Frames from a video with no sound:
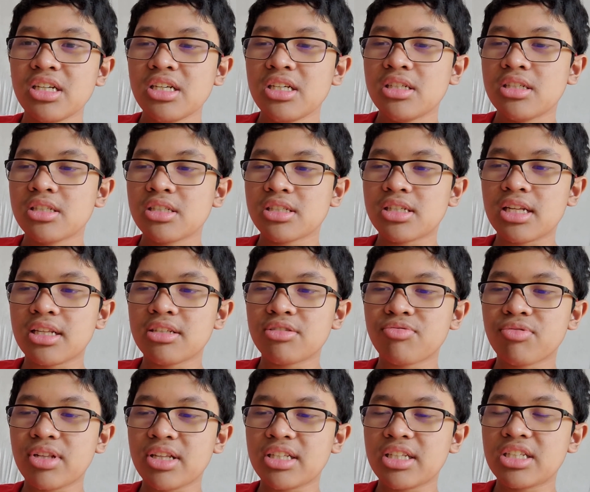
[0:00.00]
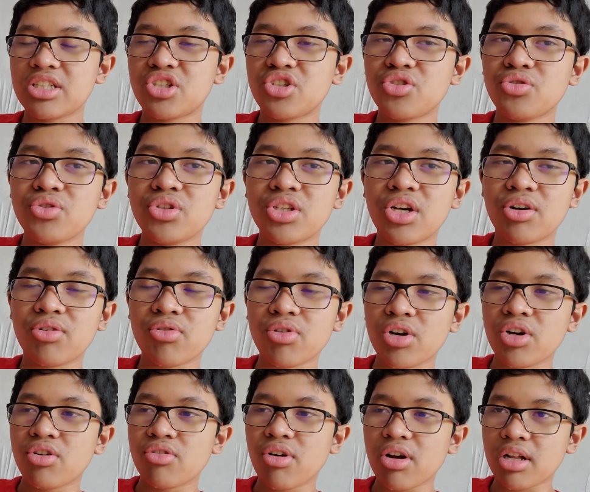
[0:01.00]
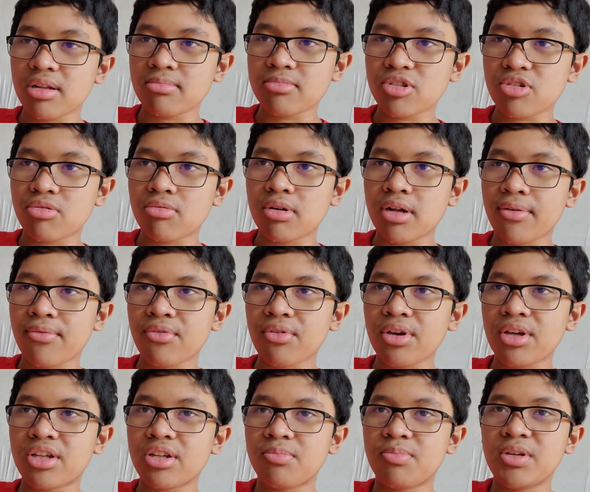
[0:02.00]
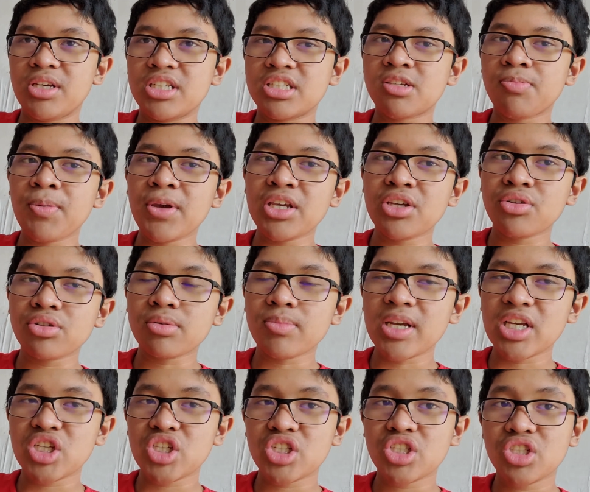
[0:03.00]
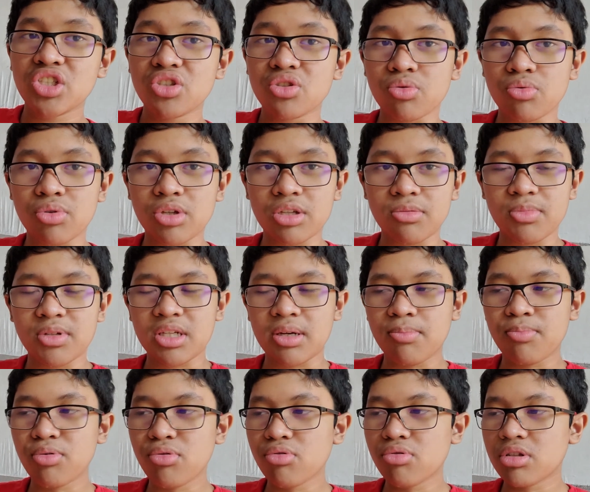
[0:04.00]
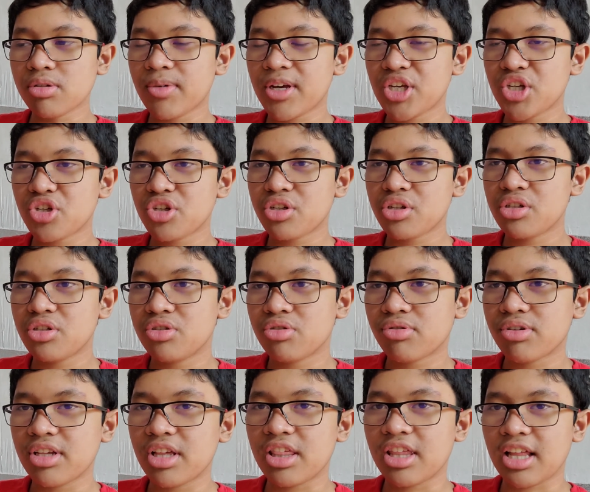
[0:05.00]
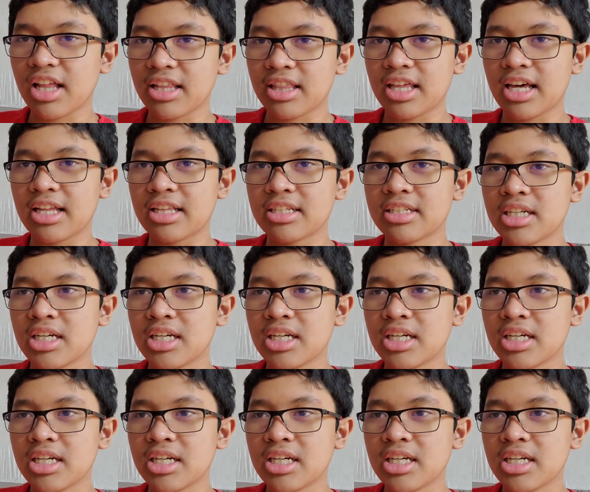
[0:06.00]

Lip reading: that is related to, realms or whatever. It could be spatial dimensions, or it could be temporal dimensions, or anything like that.